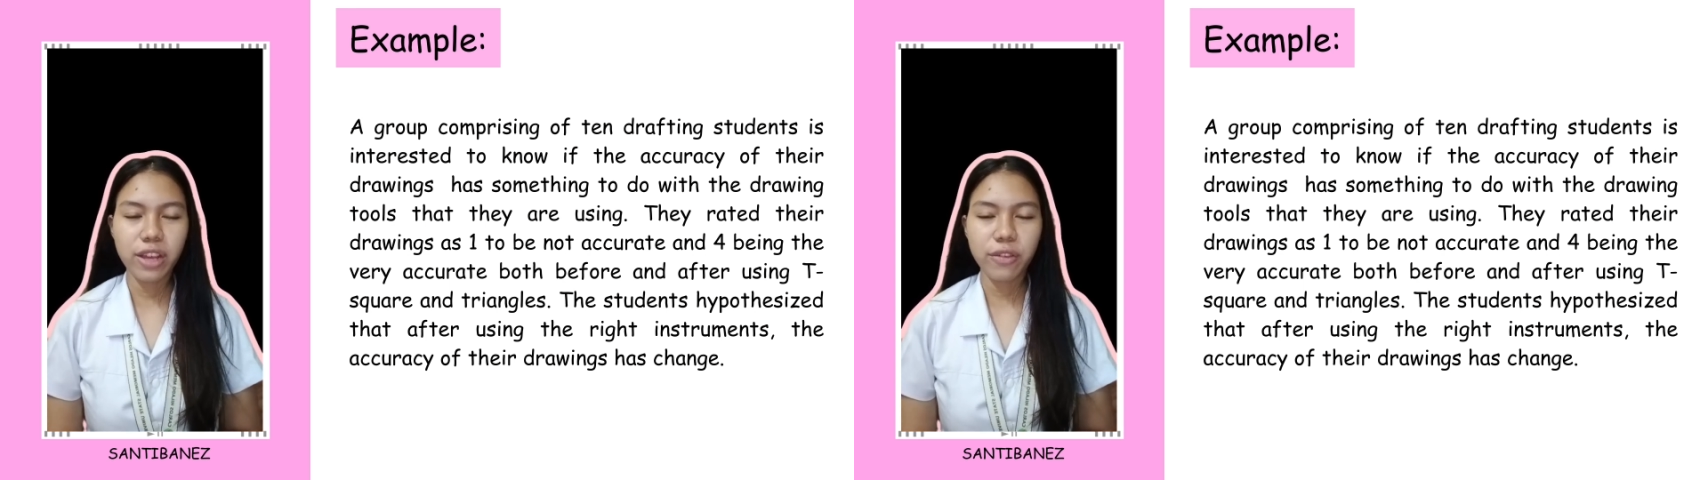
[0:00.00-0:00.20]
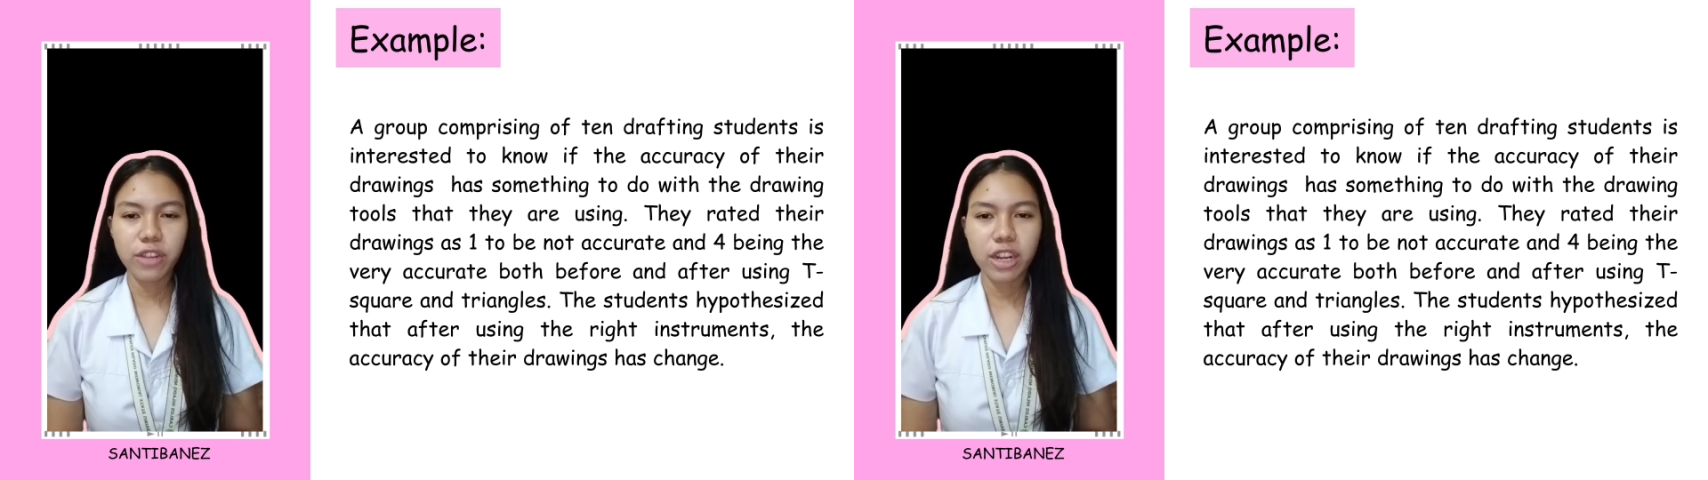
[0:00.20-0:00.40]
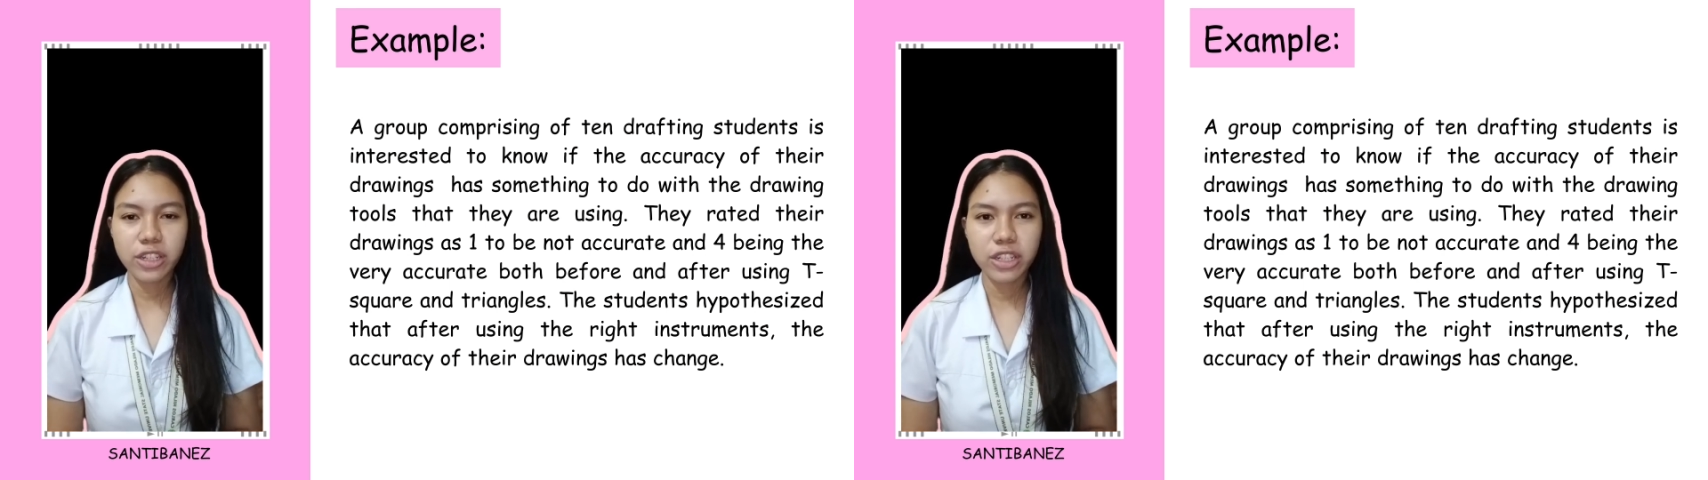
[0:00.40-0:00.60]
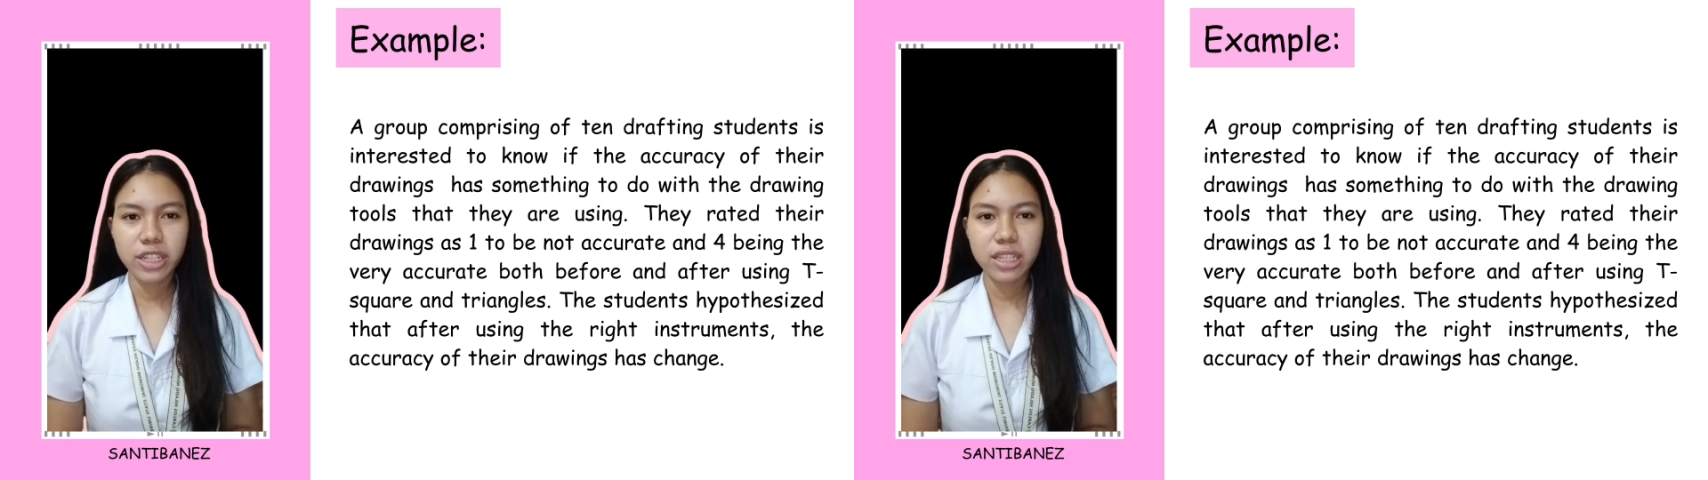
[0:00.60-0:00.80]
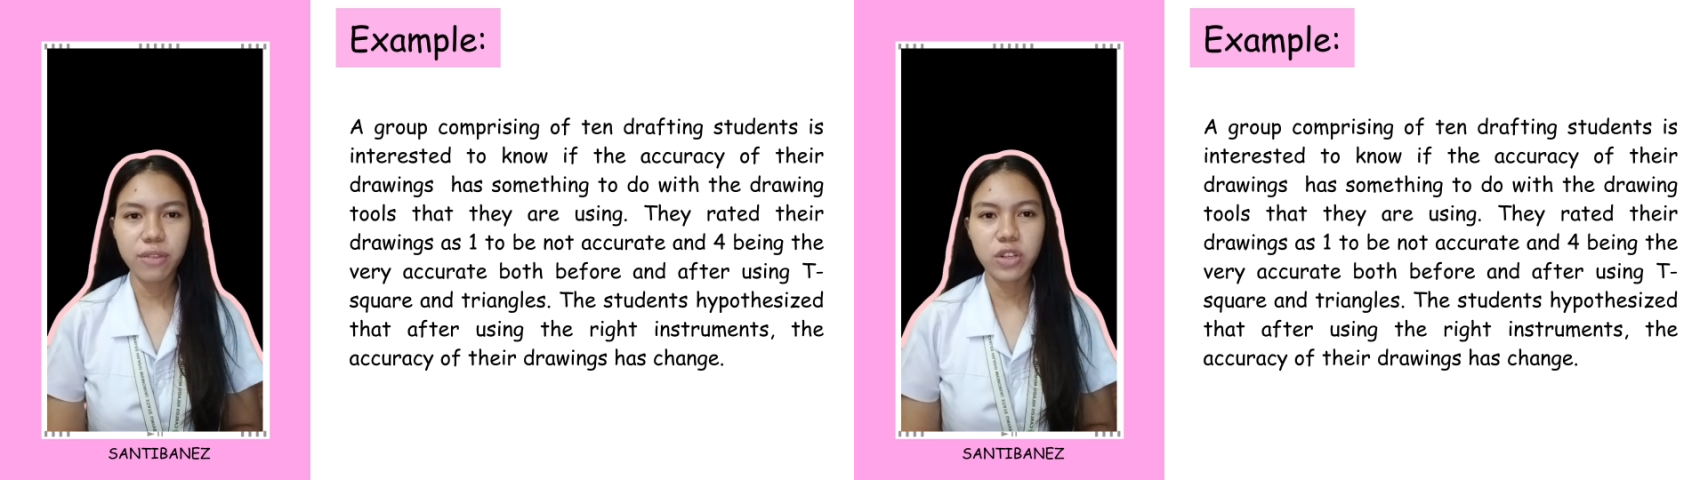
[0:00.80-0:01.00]
if the
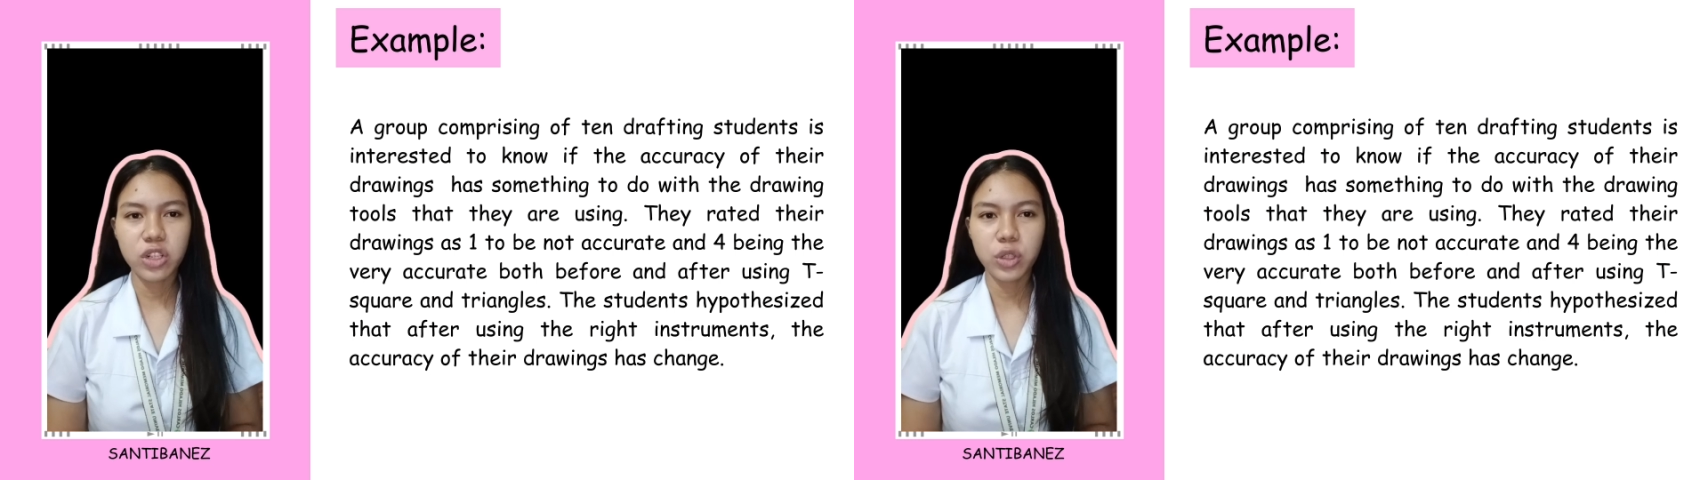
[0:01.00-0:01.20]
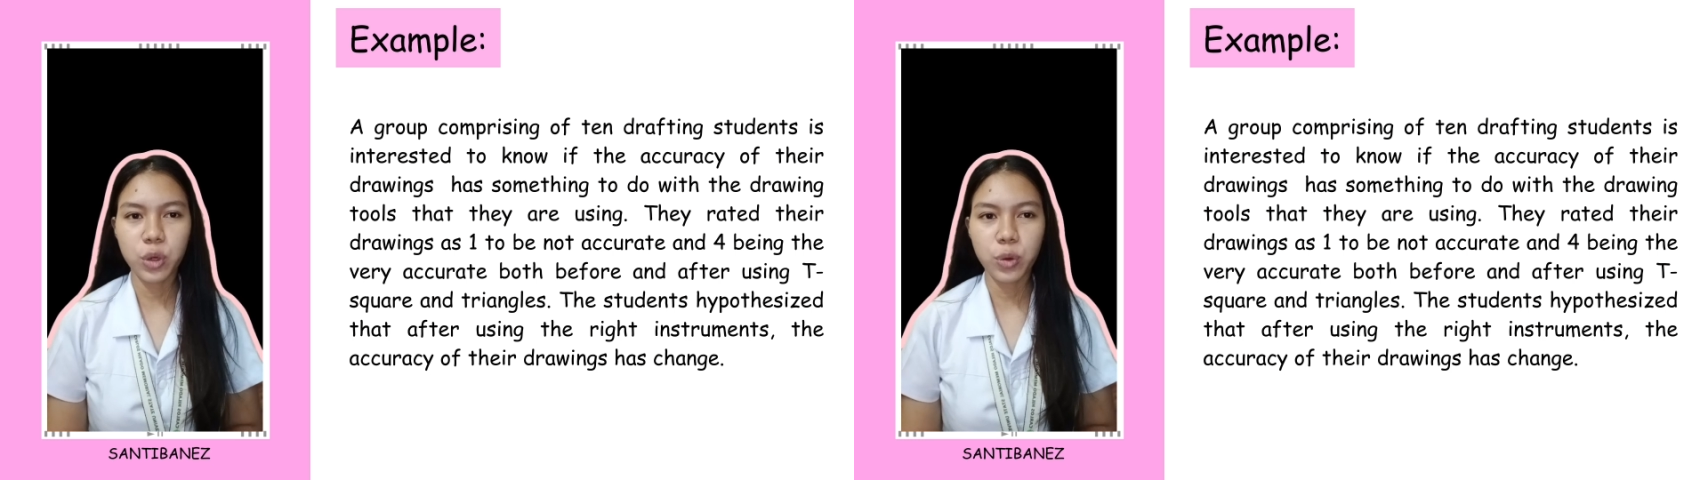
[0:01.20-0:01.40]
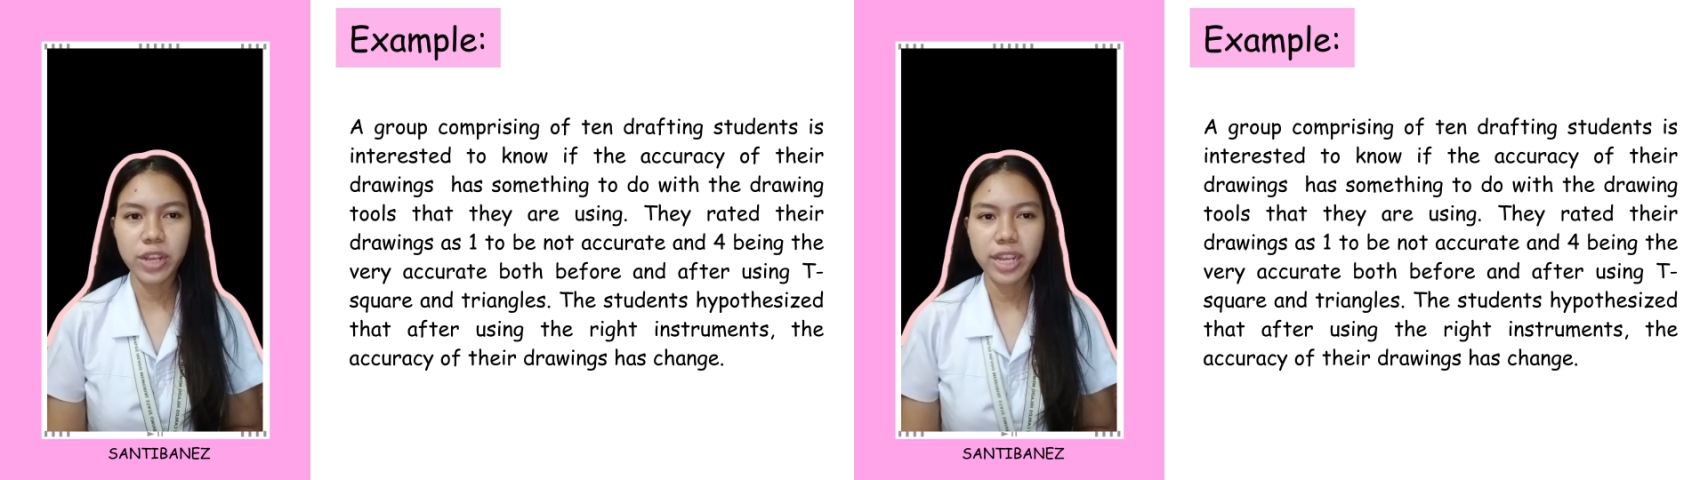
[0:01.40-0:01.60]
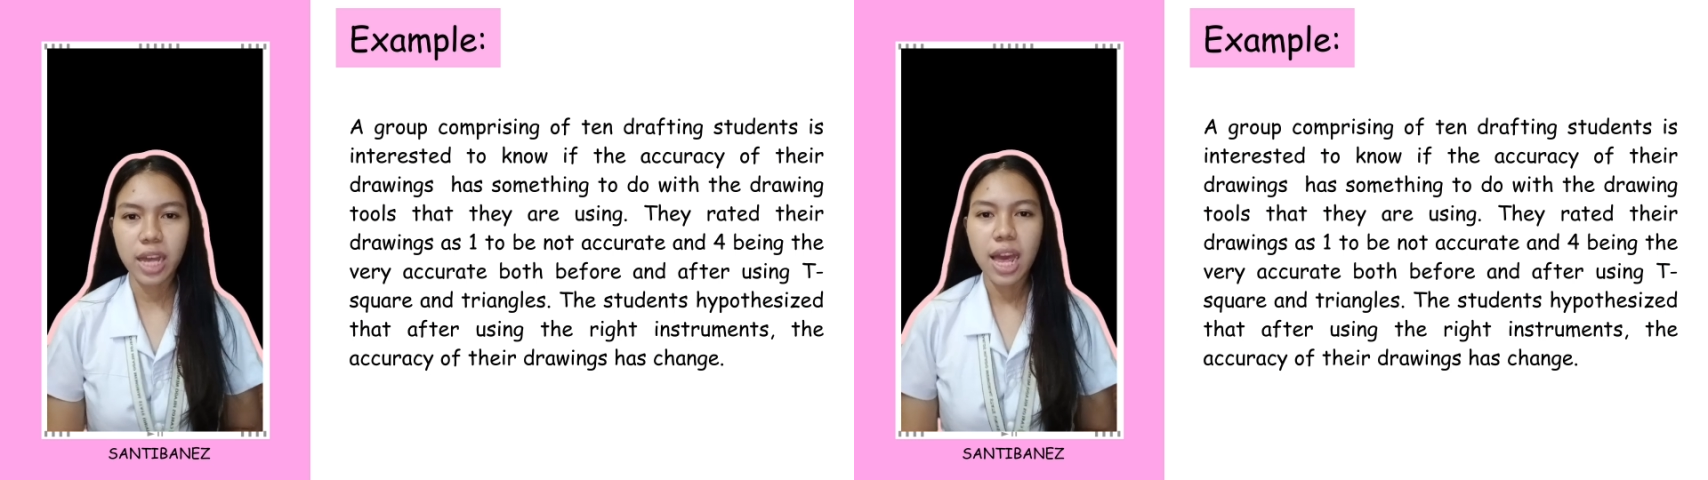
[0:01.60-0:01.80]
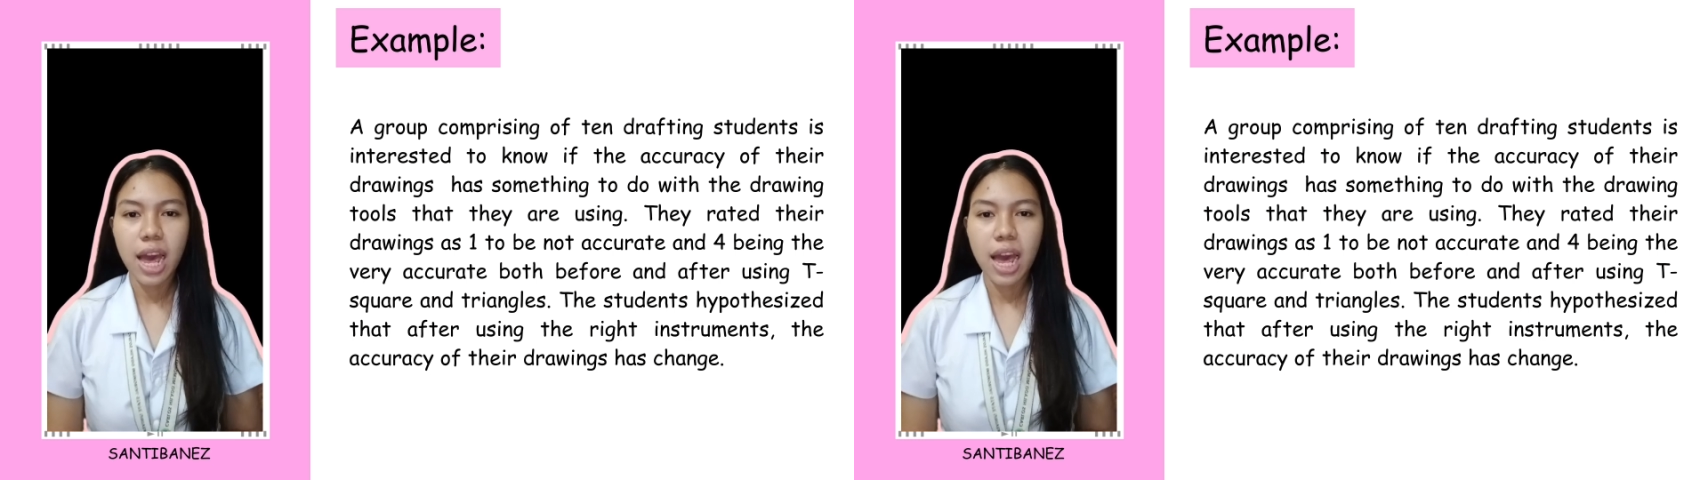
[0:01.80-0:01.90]
accuracy of their drawing